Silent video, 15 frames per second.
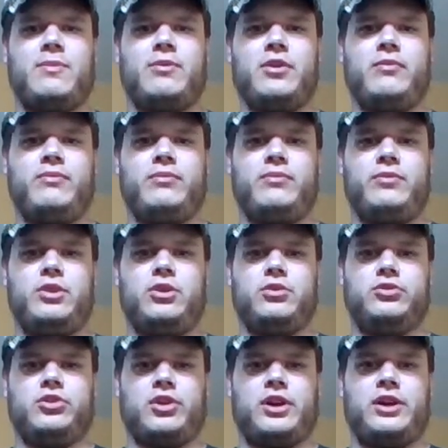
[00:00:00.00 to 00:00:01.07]
of them, it'll
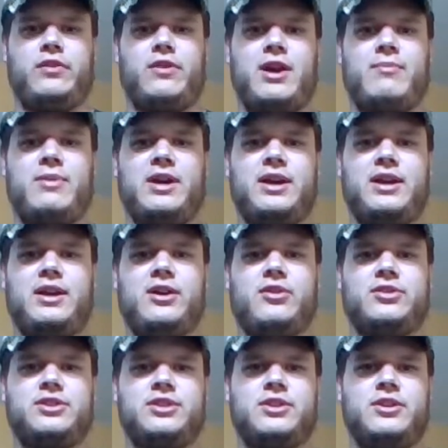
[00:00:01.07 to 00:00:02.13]
drain right back out.